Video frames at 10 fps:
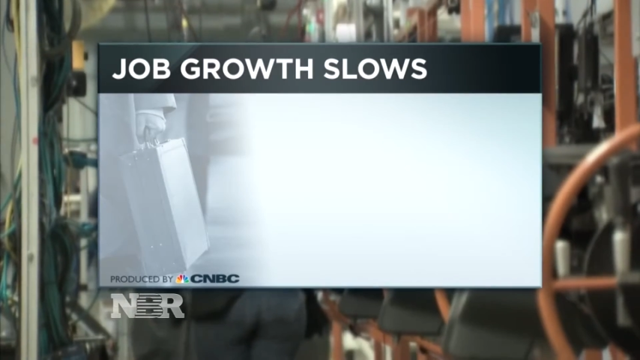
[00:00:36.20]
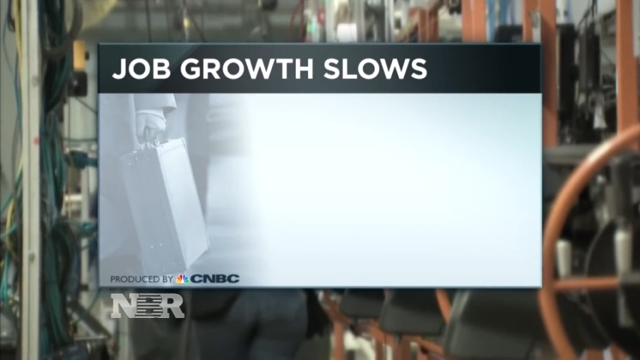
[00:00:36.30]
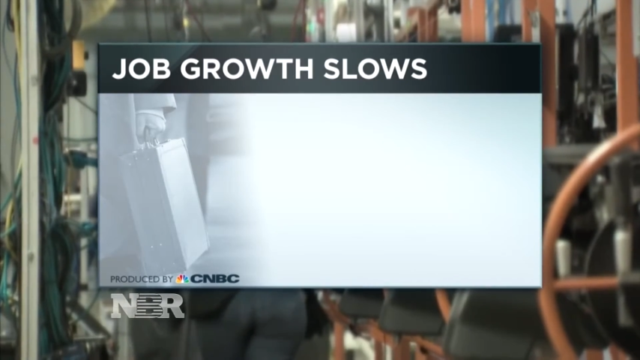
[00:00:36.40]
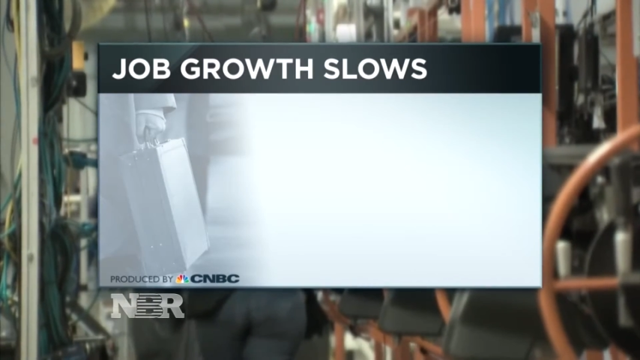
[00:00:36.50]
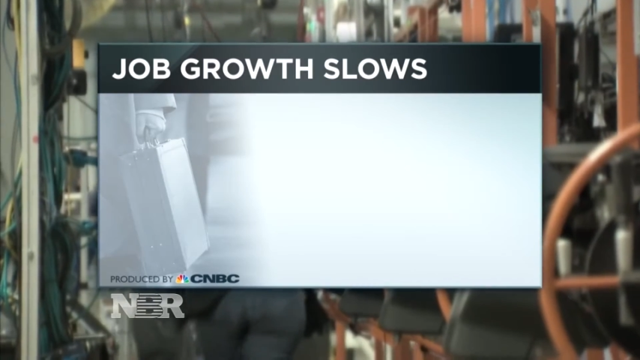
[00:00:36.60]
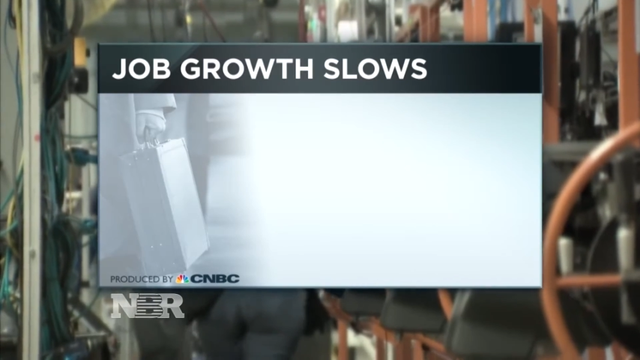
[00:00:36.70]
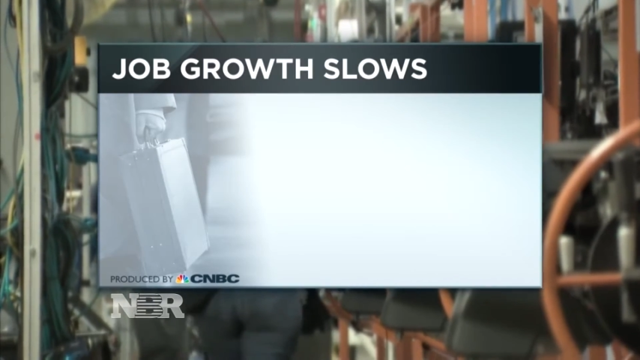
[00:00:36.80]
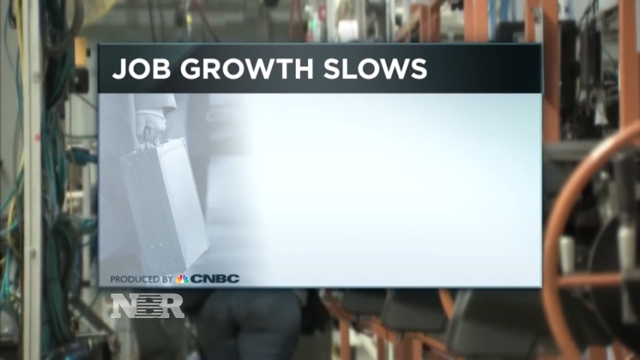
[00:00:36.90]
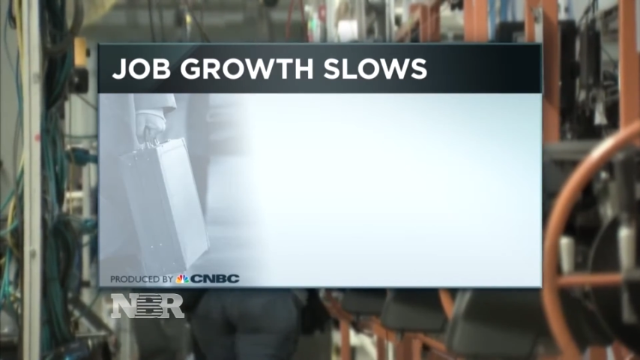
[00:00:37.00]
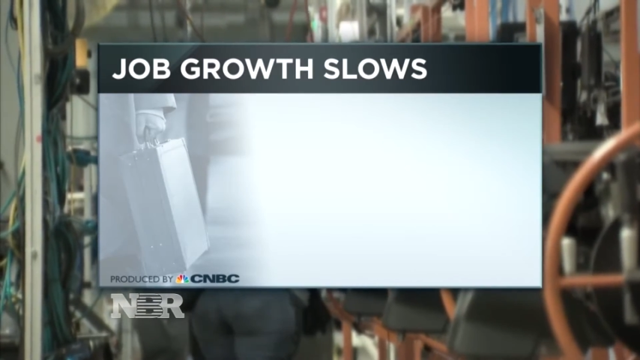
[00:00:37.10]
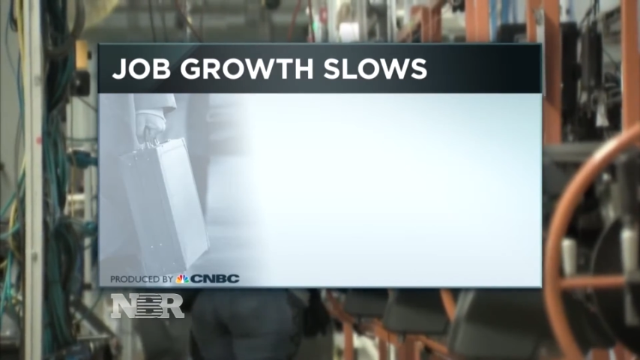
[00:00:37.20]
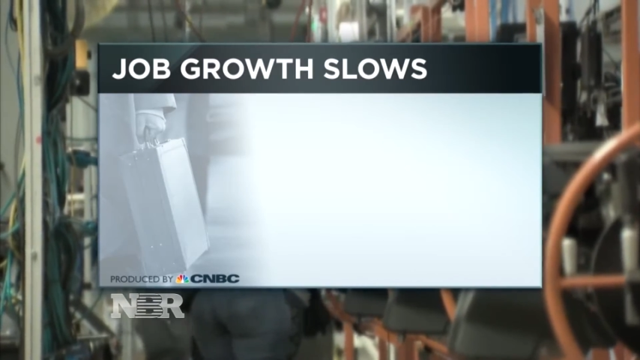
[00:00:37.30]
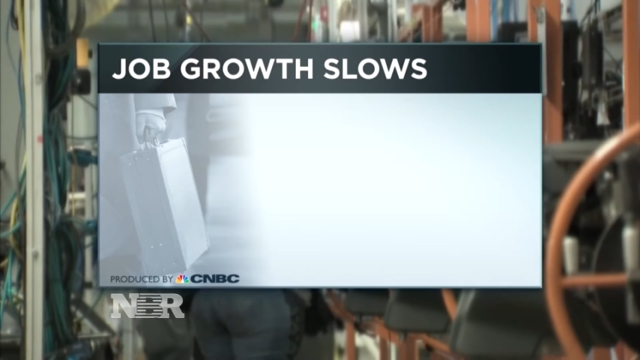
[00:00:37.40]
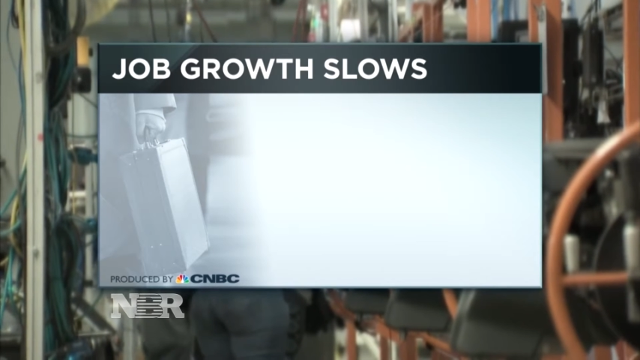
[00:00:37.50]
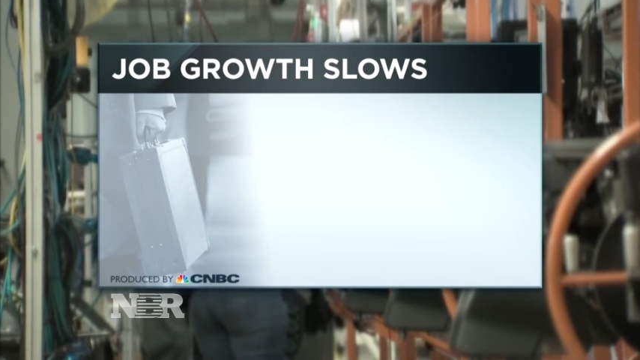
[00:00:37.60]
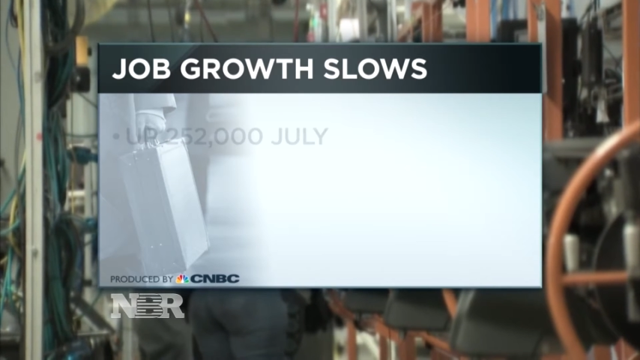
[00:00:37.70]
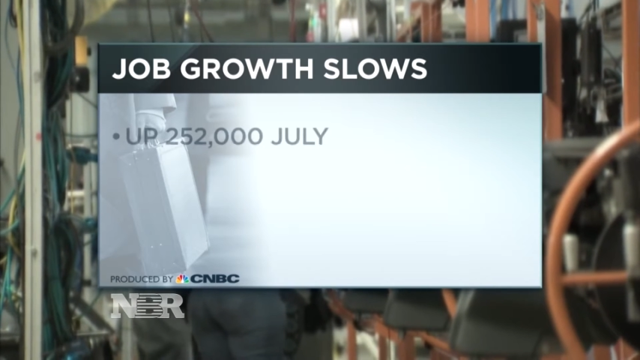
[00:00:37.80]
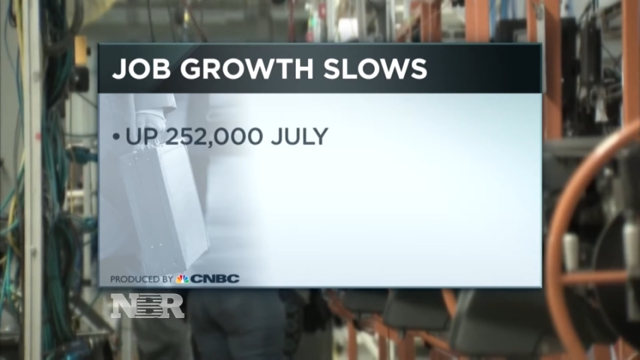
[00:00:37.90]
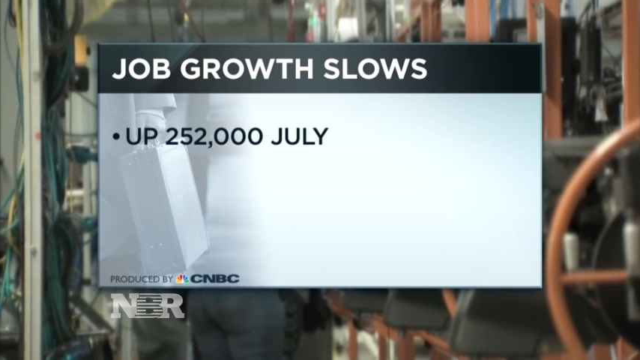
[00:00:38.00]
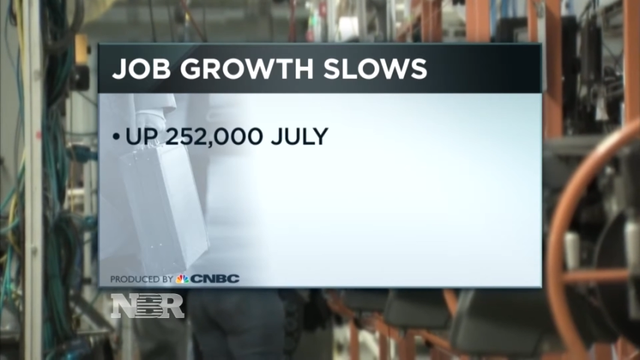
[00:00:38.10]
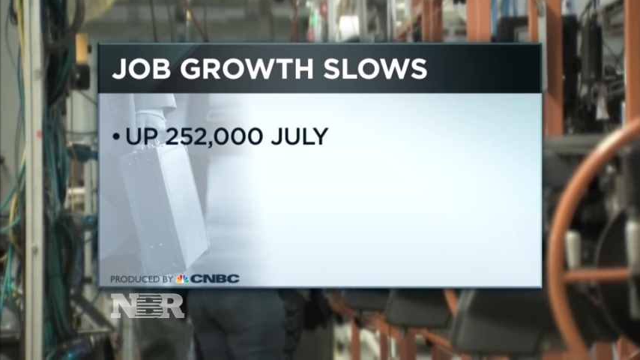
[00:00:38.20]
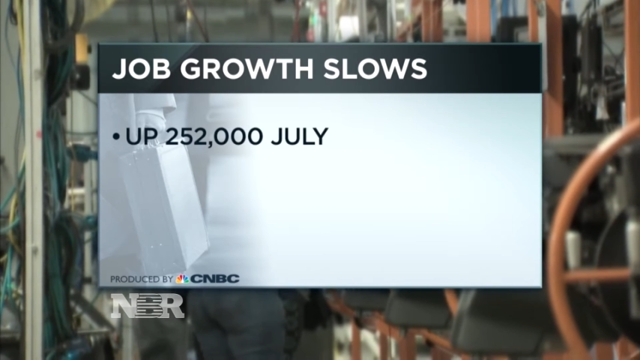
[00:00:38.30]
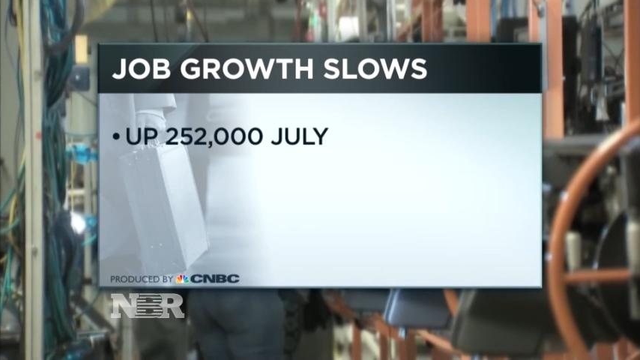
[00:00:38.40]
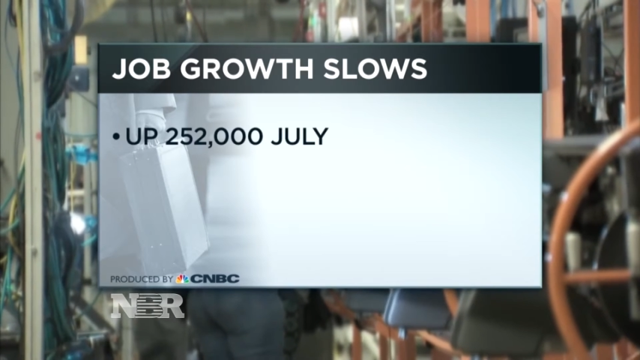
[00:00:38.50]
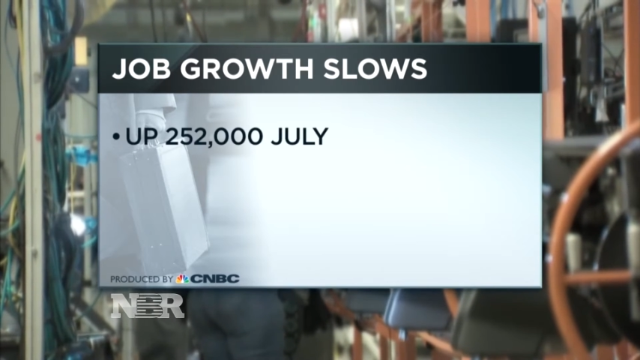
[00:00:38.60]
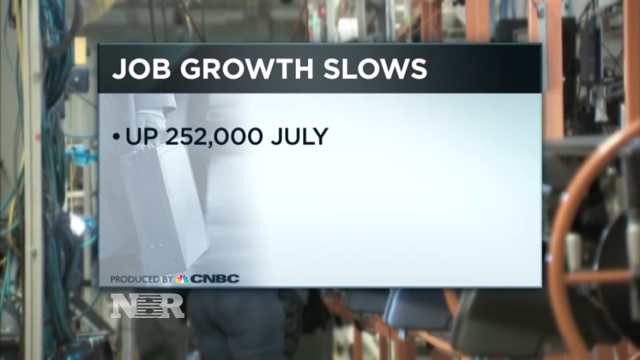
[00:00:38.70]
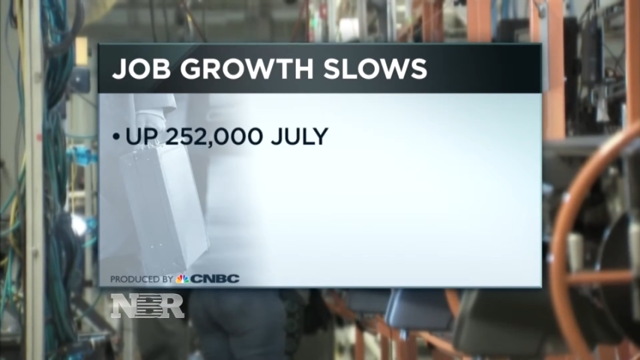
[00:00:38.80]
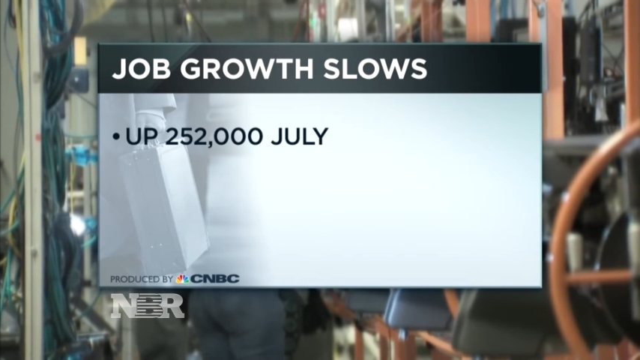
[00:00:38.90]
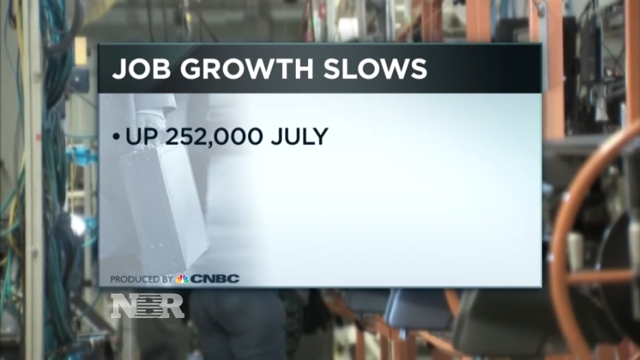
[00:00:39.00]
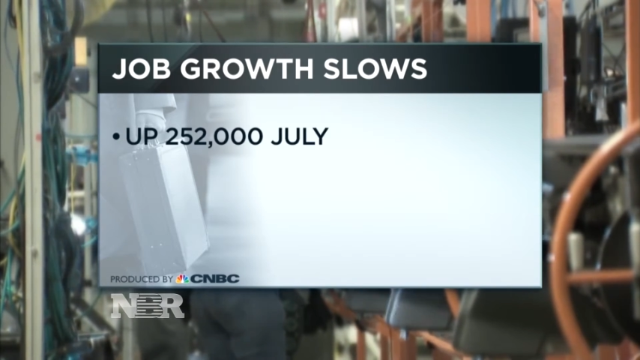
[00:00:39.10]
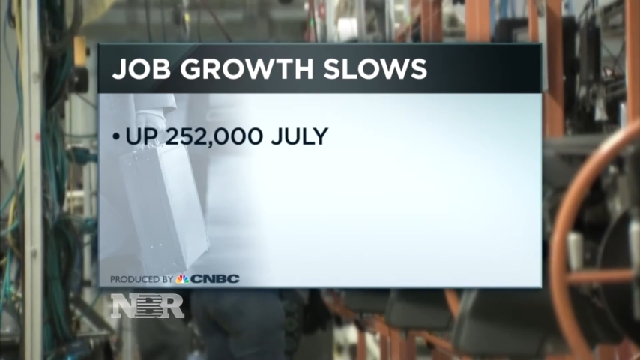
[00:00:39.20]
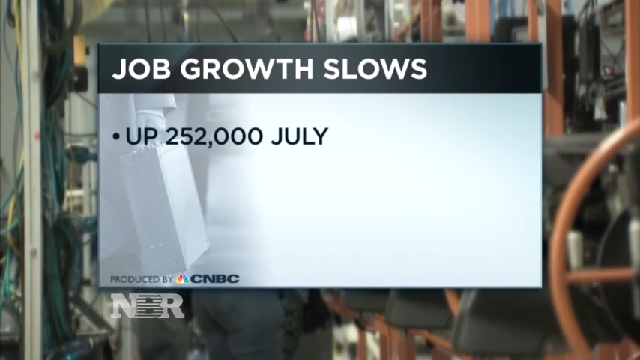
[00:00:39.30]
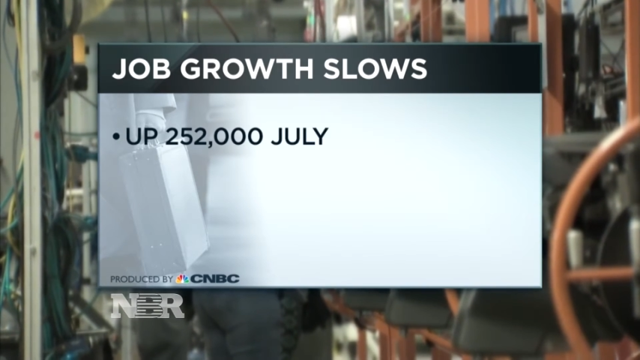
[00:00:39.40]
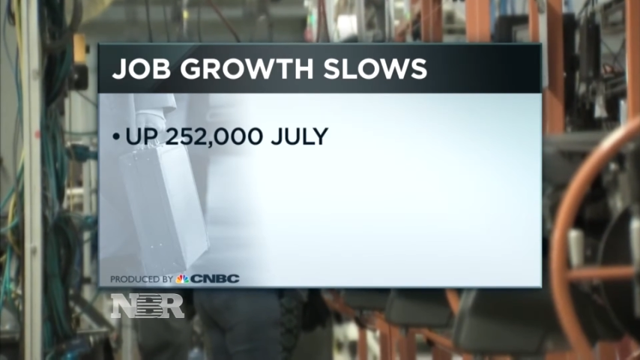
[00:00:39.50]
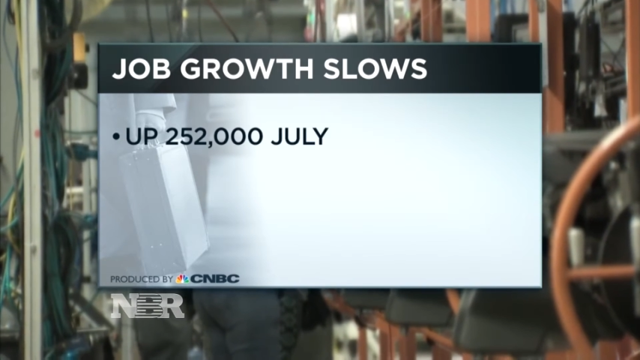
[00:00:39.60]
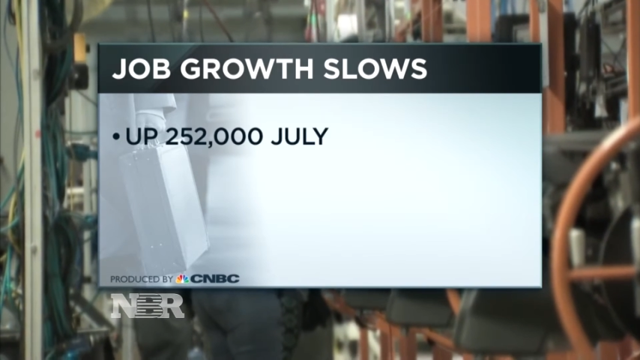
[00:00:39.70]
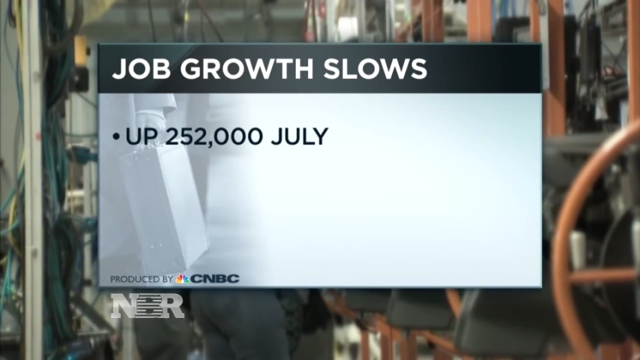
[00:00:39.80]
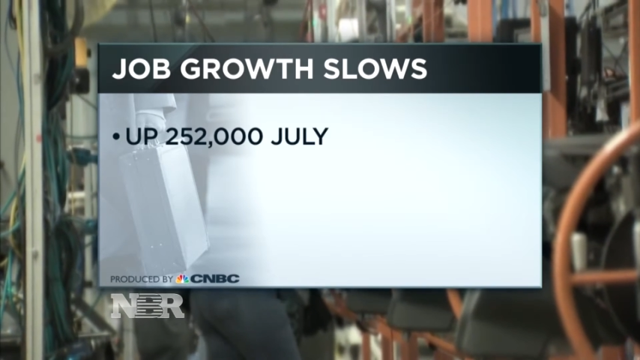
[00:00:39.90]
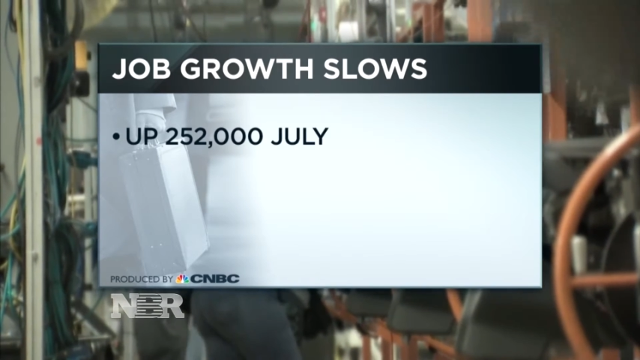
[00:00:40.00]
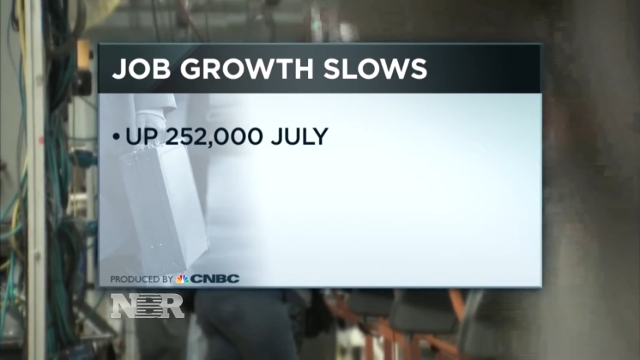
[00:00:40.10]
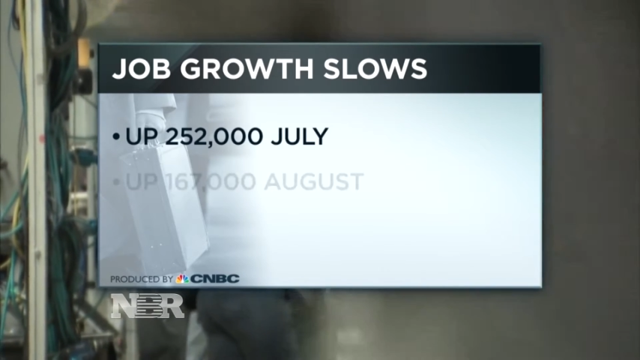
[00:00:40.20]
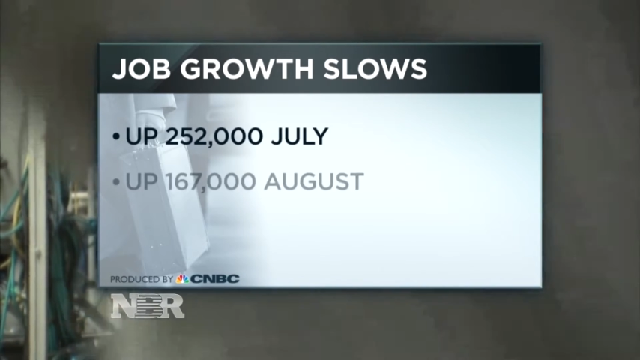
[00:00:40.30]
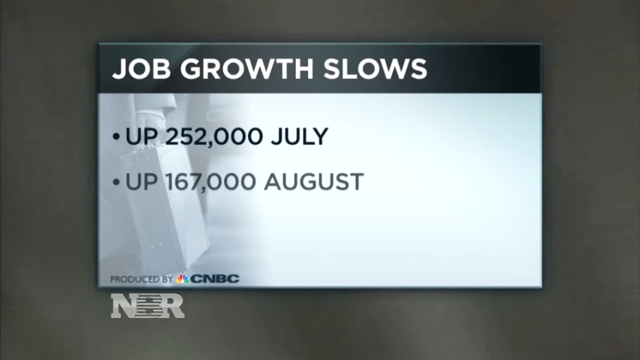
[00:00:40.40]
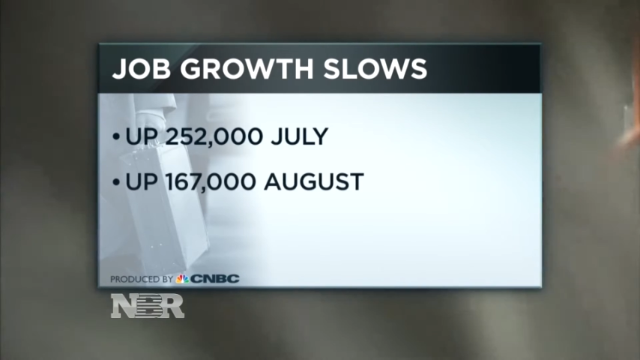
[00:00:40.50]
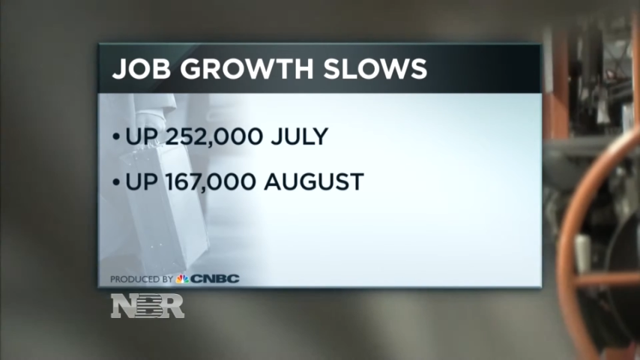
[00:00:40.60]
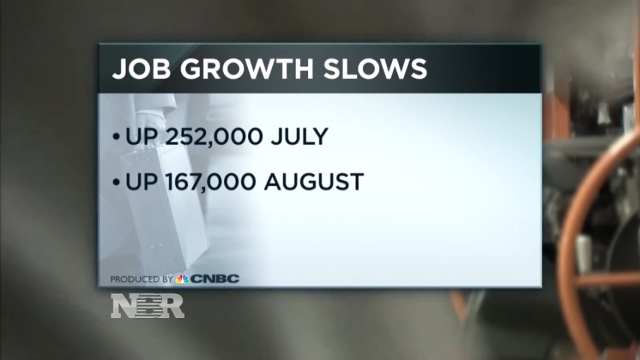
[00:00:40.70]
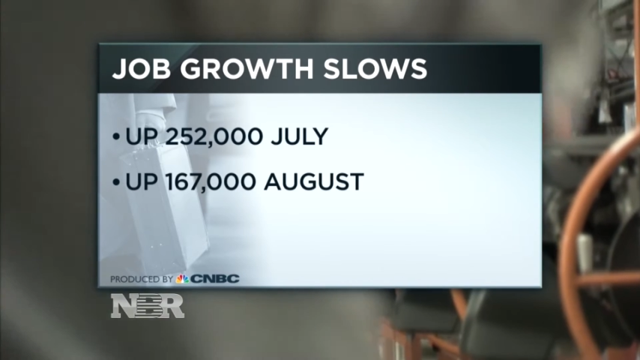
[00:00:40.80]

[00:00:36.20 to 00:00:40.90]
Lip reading: [unreadable: no face in view]